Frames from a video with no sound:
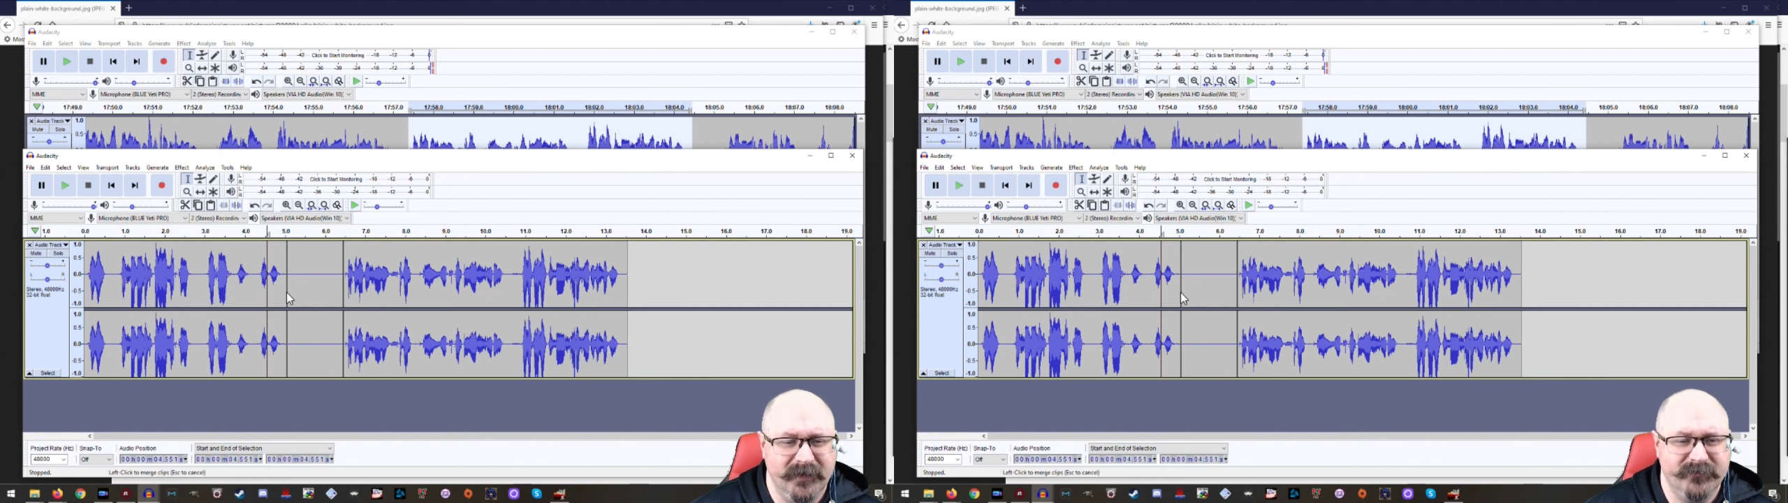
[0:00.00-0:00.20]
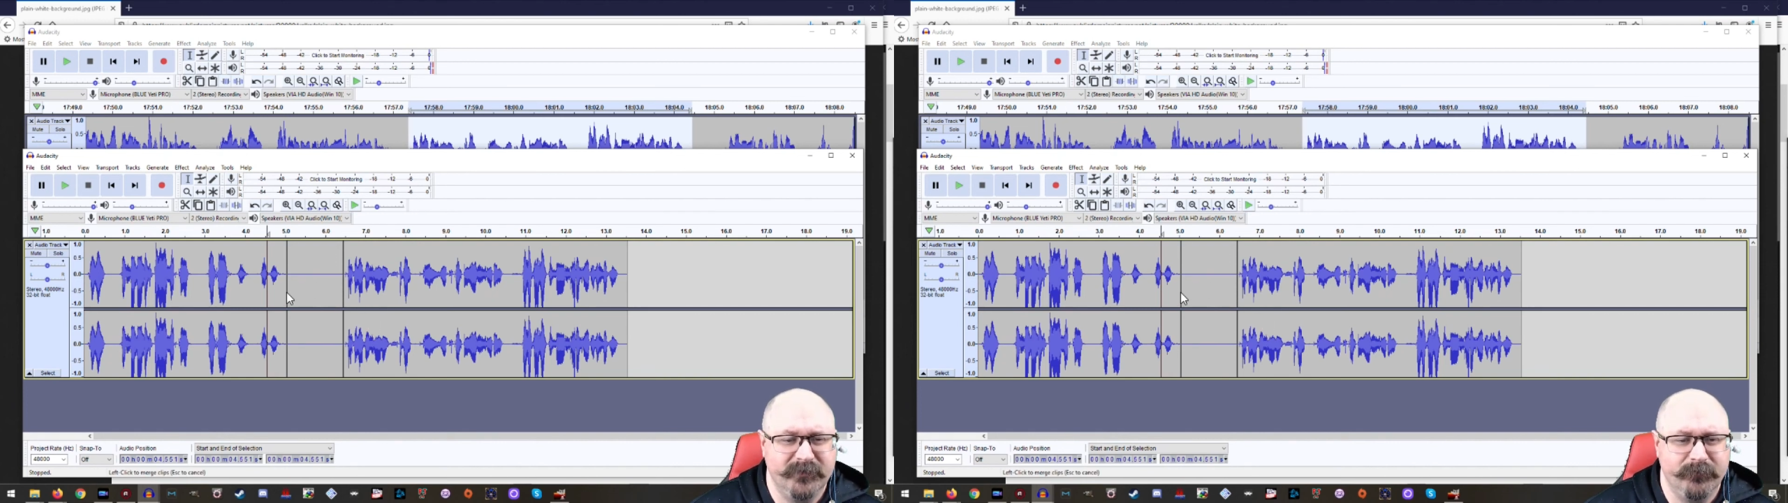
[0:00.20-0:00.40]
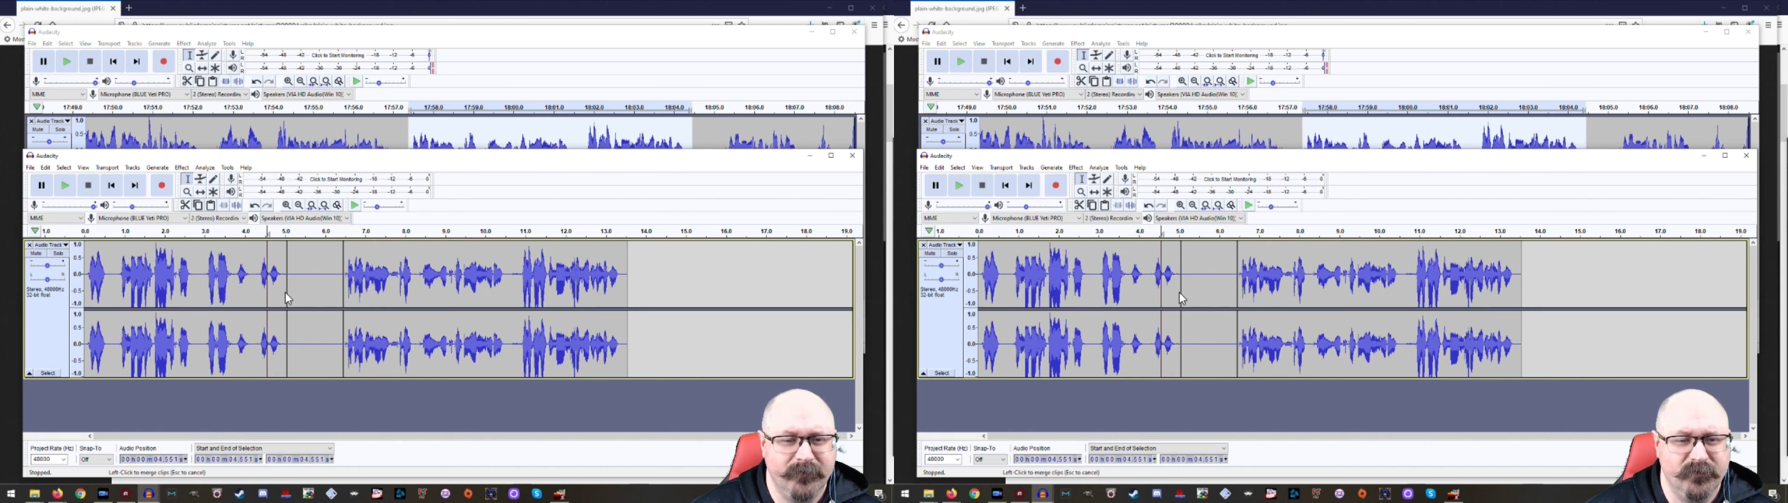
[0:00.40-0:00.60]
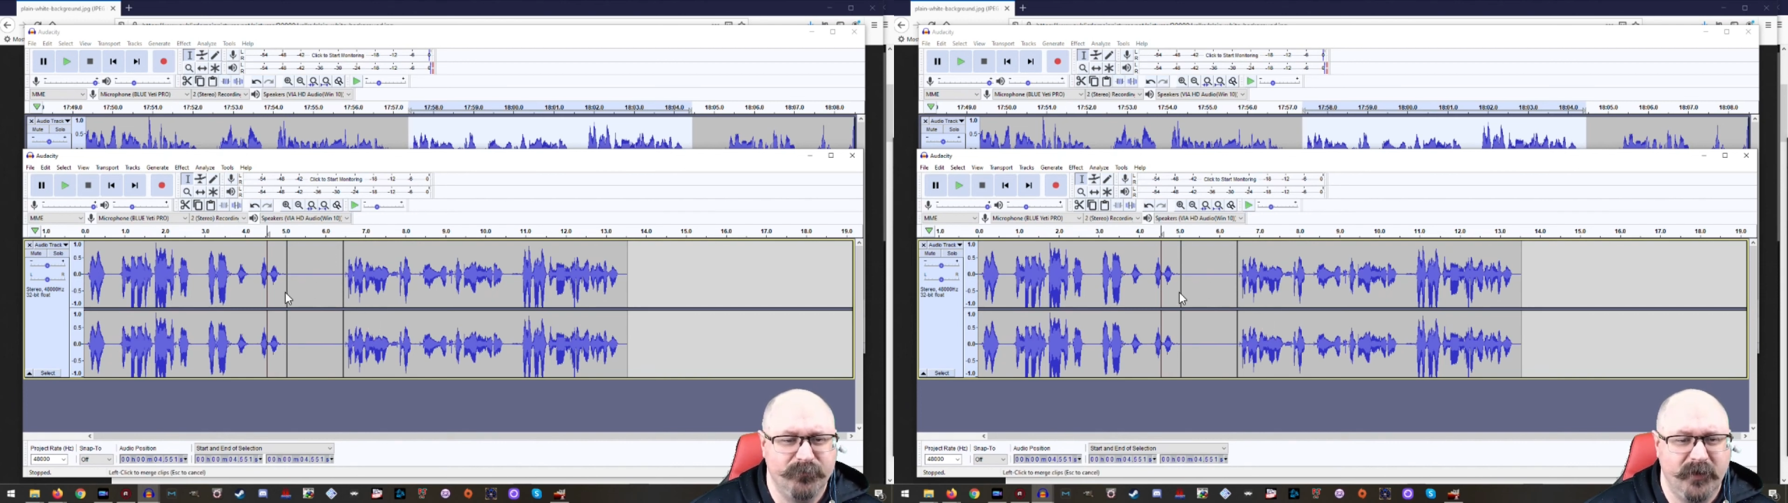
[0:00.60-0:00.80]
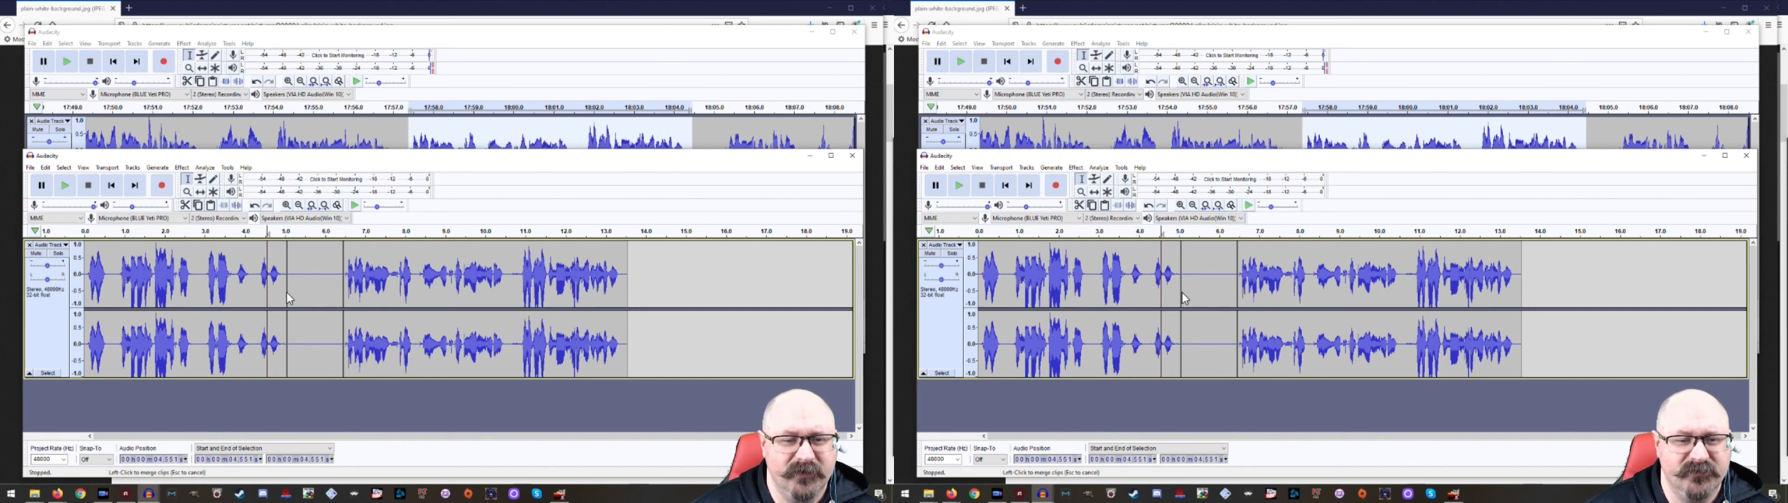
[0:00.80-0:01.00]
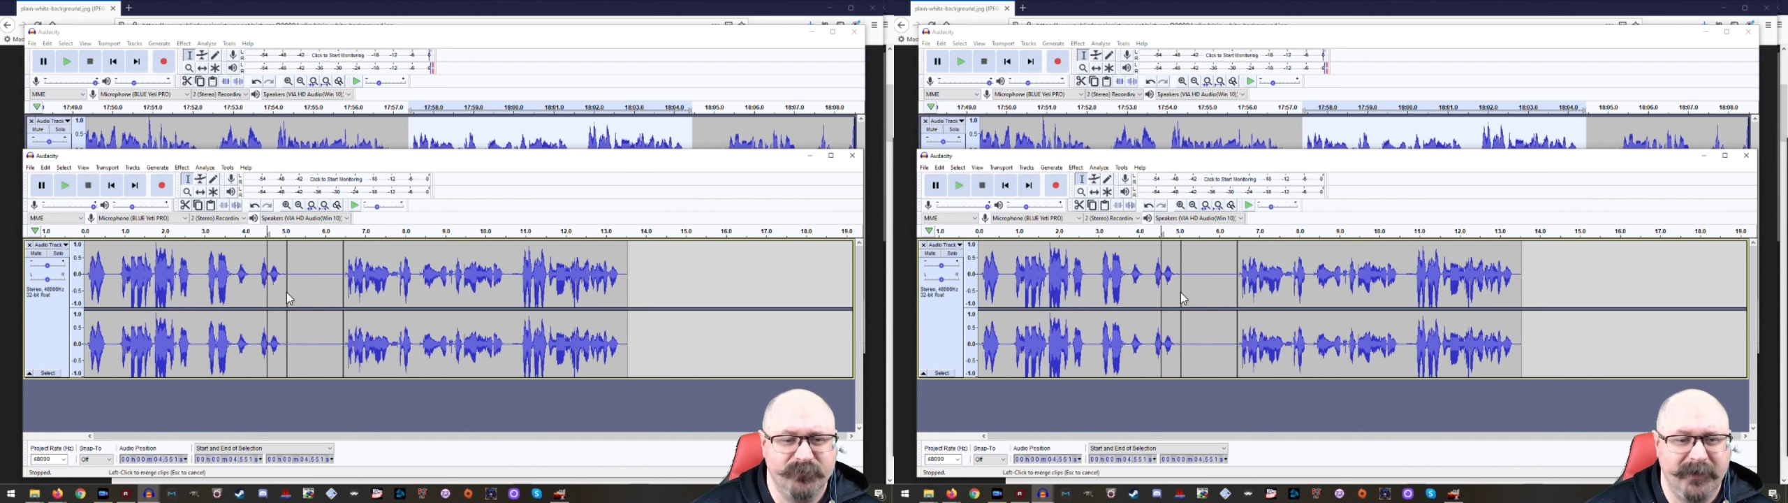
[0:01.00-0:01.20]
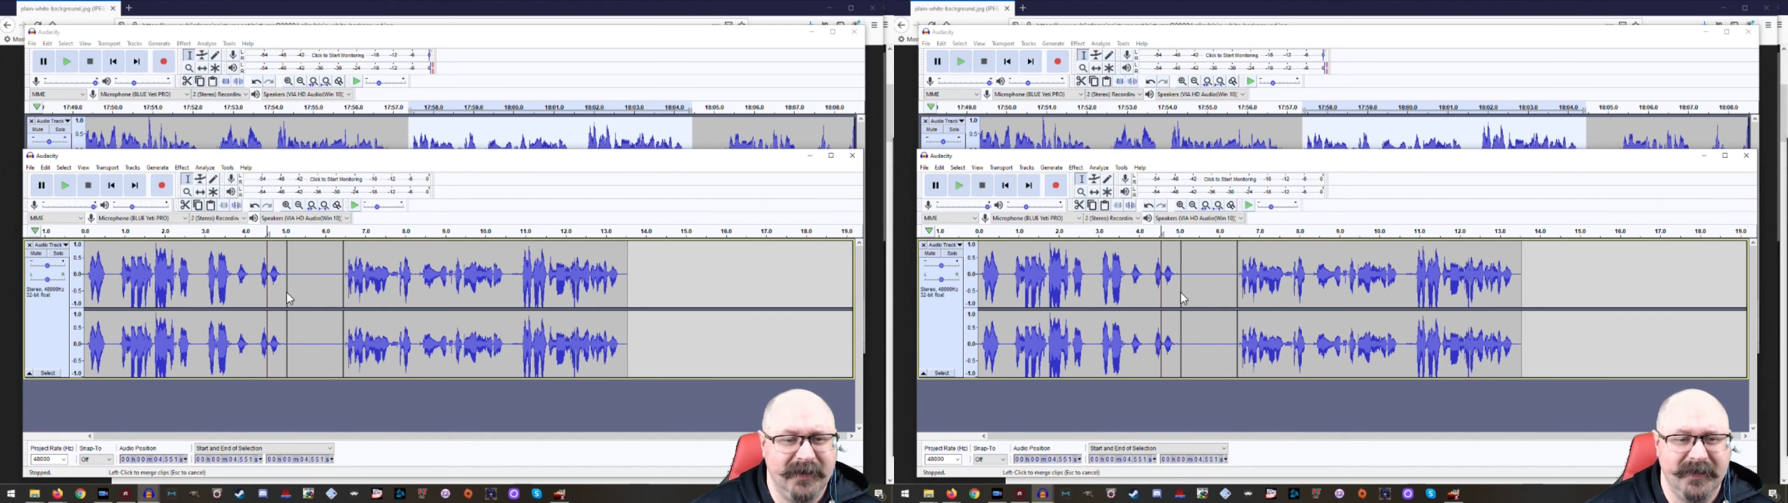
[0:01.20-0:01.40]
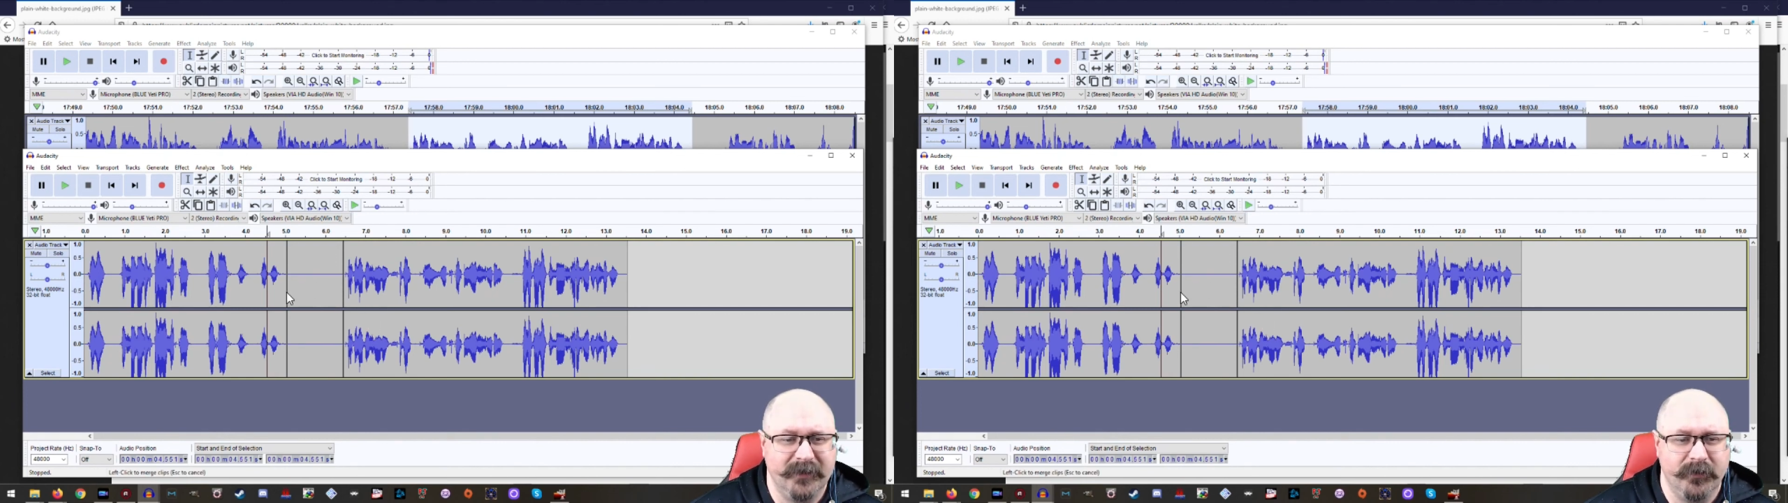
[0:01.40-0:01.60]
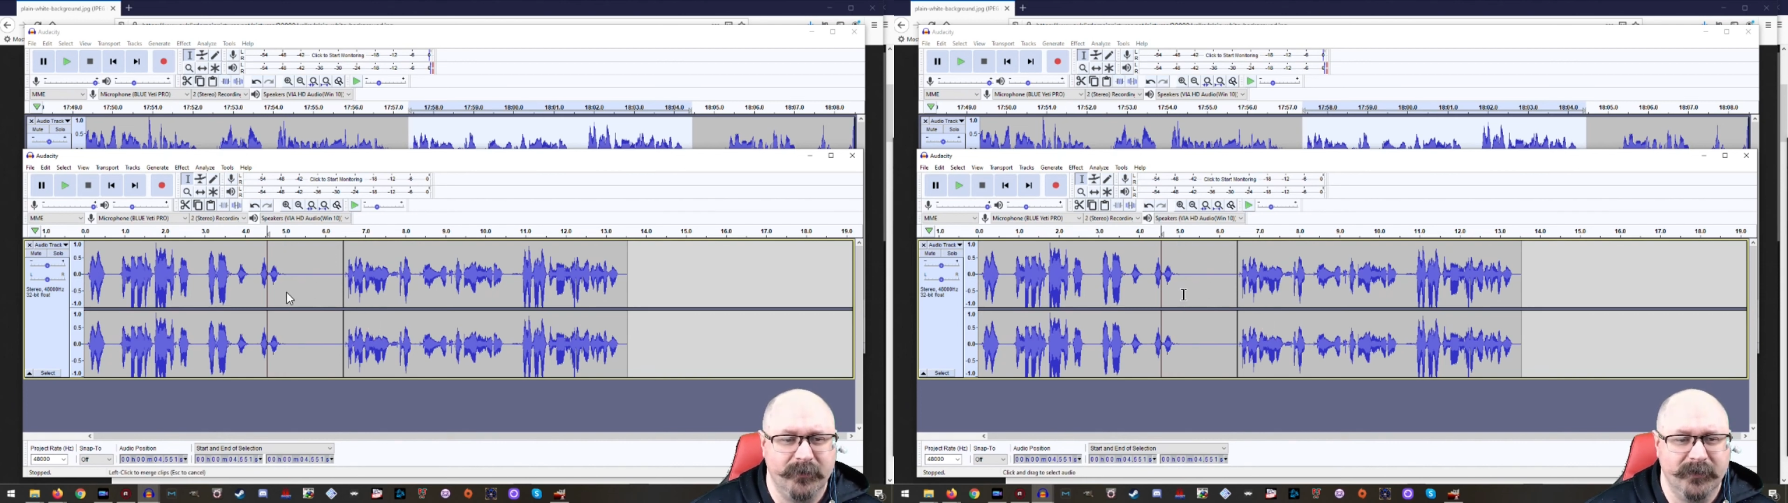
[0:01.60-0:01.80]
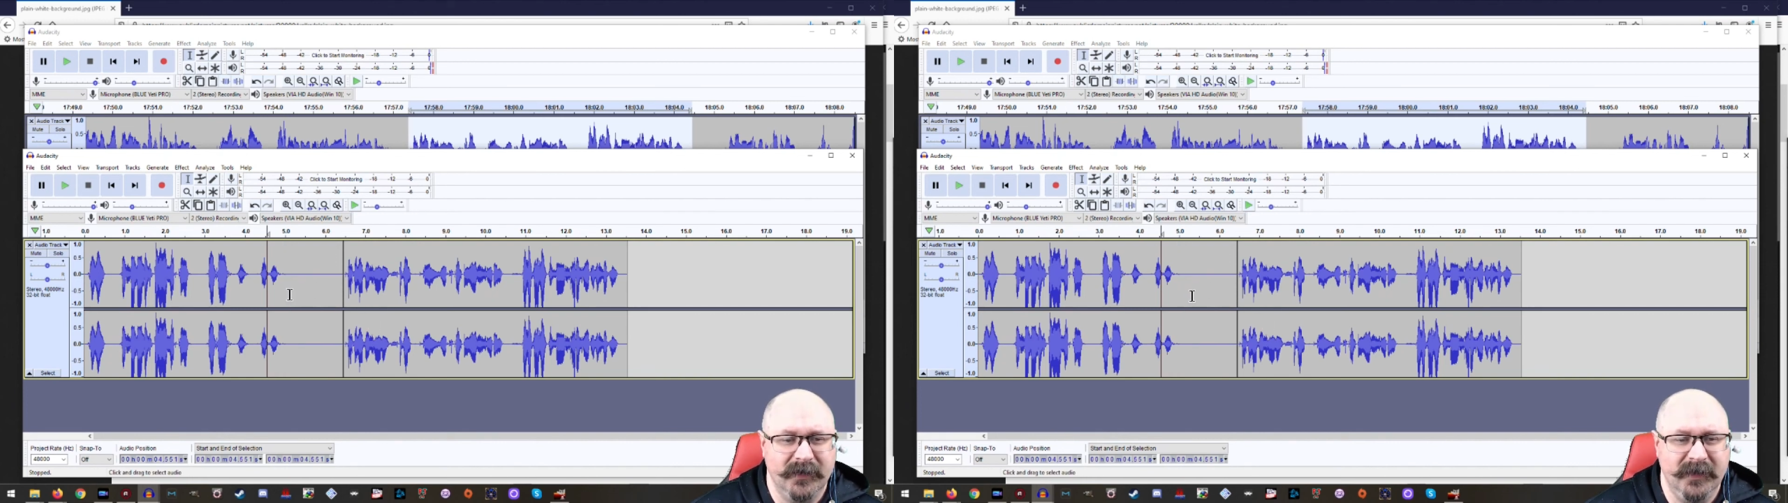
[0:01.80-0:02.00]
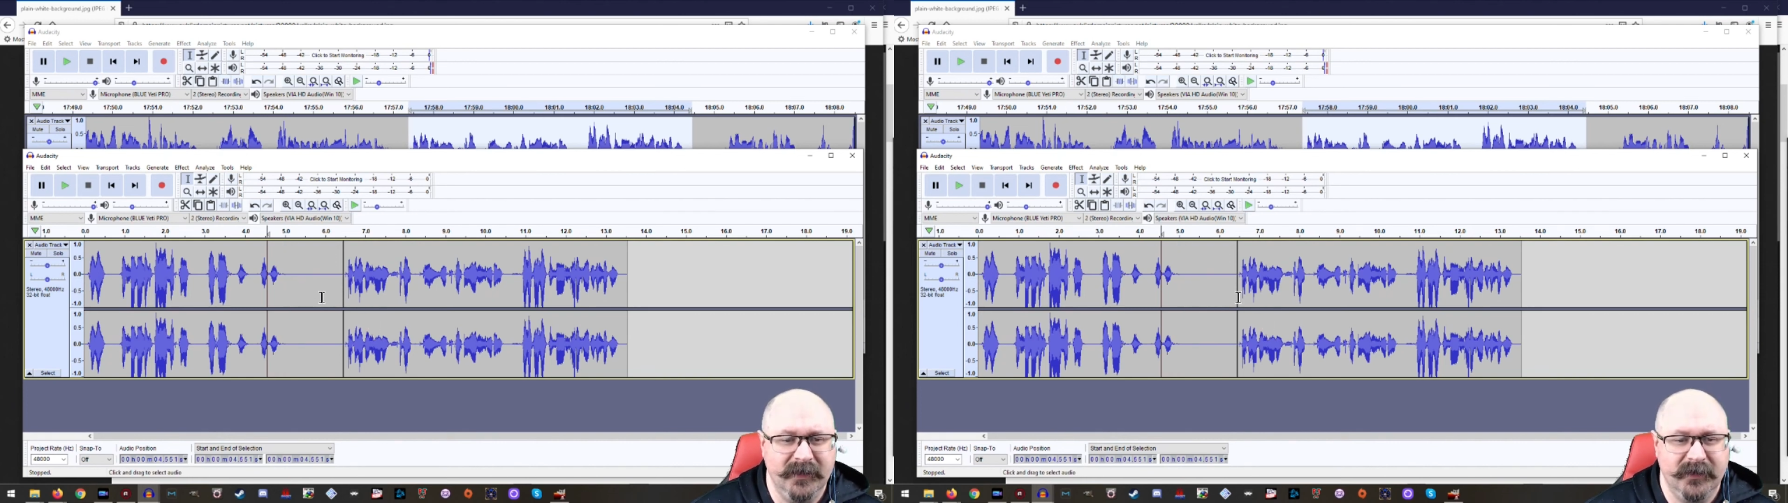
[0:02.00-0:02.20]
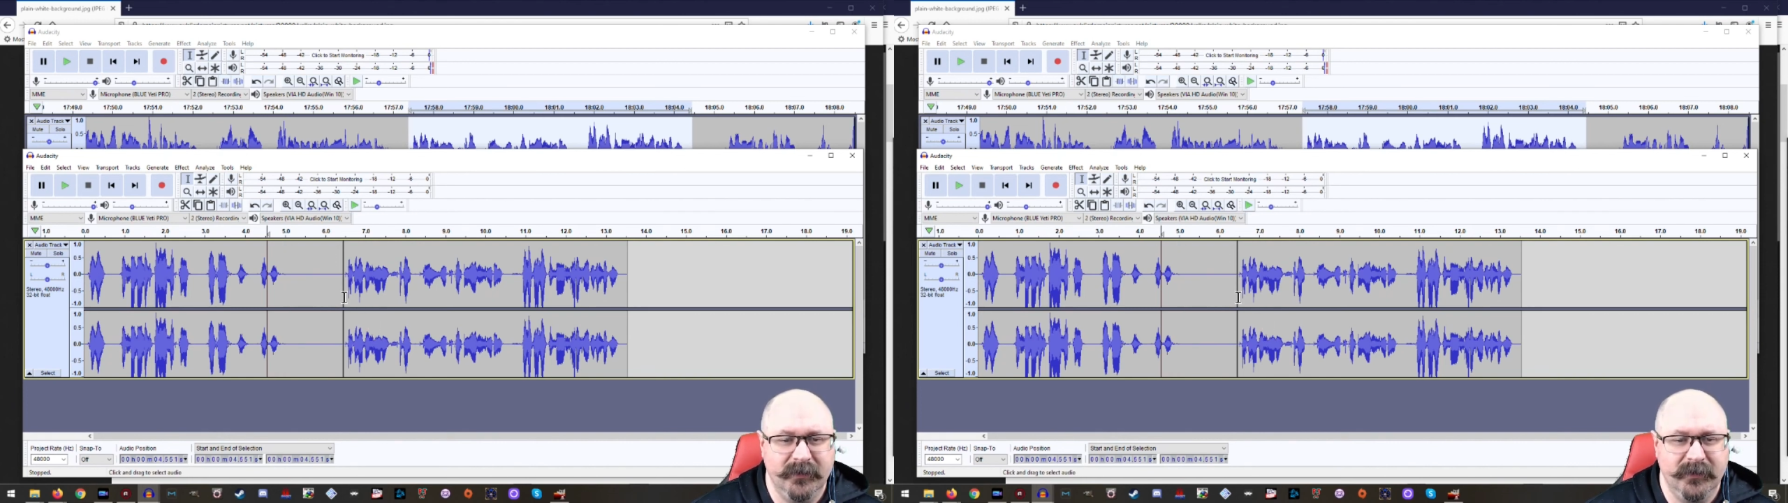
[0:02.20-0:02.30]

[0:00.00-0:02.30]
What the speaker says: Let's get rid of those bars just by clicking on them. Click,